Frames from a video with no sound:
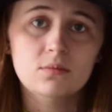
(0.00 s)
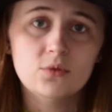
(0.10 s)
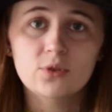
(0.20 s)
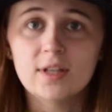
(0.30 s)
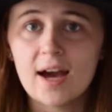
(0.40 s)

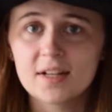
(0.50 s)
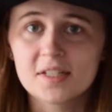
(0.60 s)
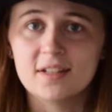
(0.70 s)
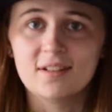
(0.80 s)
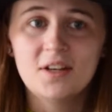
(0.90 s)

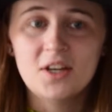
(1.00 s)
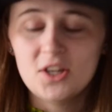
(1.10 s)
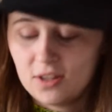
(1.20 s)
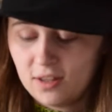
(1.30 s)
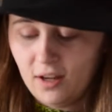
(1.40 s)
relaxed, and
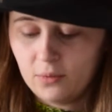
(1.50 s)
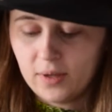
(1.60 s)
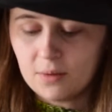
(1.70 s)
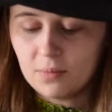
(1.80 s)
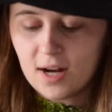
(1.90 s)

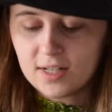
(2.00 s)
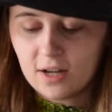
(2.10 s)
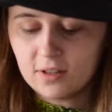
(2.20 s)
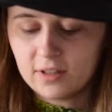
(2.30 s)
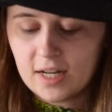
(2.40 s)
when I blocked
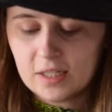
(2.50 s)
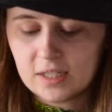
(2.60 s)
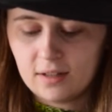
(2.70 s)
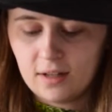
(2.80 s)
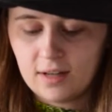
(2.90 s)
out the lace,
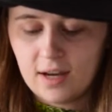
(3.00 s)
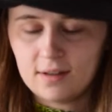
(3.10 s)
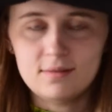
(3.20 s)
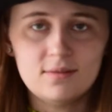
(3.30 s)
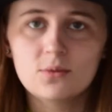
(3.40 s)
it
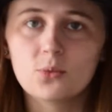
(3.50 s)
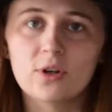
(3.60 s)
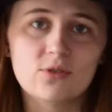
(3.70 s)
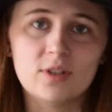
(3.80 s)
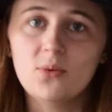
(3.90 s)

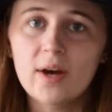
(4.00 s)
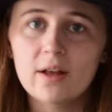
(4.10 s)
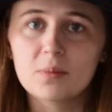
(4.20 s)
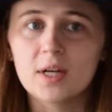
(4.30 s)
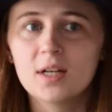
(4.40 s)
worked really
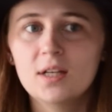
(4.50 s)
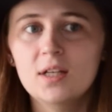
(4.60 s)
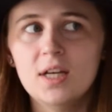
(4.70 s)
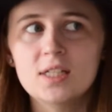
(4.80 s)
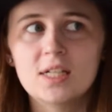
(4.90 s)
well, but
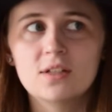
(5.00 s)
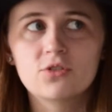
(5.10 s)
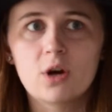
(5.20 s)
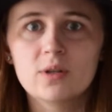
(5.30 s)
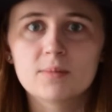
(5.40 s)
it didn't
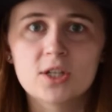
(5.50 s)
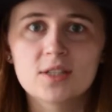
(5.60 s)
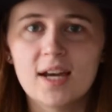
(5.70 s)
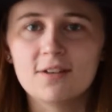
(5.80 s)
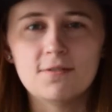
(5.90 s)
grow as much
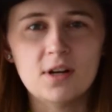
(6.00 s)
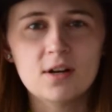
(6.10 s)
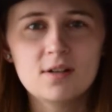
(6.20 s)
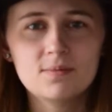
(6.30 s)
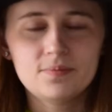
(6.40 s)
as I had
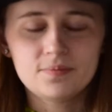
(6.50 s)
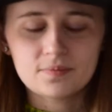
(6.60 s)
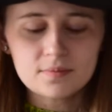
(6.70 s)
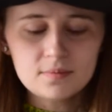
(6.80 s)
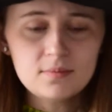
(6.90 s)
feared,
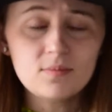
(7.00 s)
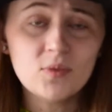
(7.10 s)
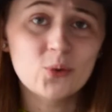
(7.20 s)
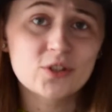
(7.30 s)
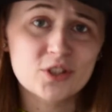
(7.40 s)

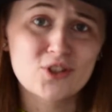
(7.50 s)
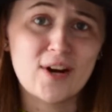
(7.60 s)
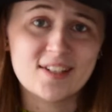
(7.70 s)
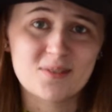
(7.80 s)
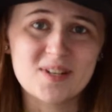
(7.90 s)
which is
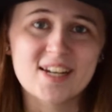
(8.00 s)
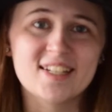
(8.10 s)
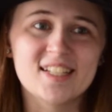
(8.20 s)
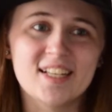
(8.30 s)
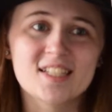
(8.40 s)
great
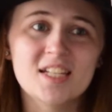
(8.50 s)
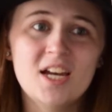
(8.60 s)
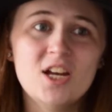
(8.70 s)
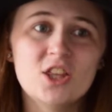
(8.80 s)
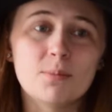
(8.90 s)
because it's
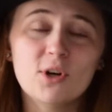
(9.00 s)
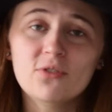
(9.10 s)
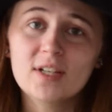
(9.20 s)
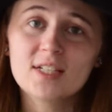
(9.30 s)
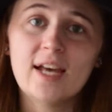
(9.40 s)
the
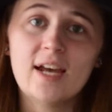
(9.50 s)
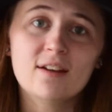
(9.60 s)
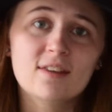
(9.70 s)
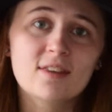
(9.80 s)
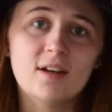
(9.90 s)
perfect
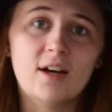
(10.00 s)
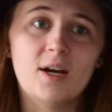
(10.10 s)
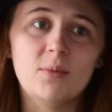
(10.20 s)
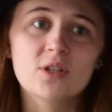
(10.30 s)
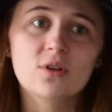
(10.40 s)
length.
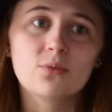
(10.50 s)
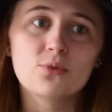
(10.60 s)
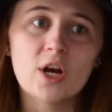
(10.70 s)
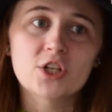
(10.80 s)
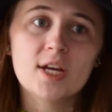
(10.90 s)
It sort of
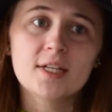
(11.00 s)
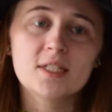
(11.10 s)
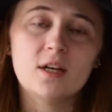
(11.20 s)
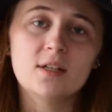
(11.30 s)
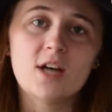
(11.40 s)
brushes
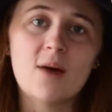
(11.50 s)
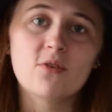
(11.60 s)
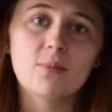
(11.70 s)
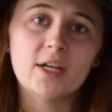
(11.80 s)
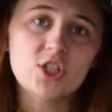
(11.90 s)
the top
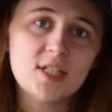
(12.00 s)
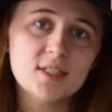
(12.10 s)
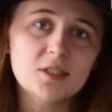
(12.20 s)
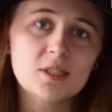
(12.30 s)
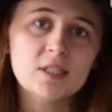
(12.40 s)
of my
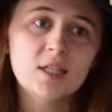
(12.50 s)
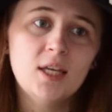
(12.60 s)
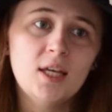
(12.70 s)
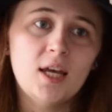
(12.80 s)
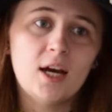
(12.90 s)
jeans,
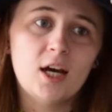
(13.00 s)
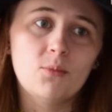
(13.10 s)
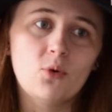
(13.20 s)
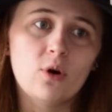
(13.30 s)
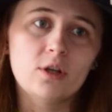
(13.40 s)

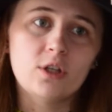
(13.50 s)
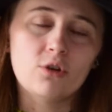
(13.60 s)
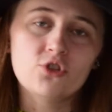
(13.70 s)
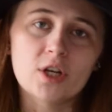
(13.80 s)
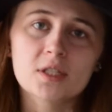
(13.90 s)
or
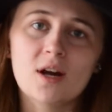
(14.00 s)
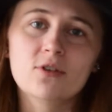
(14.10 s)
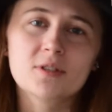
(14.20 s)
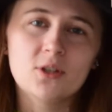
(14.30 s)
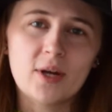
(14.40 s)
just
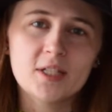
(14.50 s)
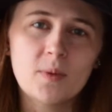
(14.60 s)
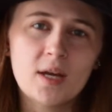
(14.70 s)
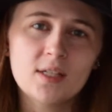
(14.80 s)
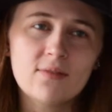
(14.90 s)
covers the
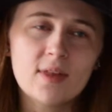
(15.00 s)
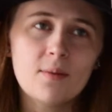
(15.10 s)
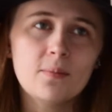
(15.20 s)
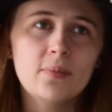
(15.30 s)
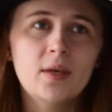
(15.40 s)
waistband of
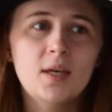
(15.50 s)
them,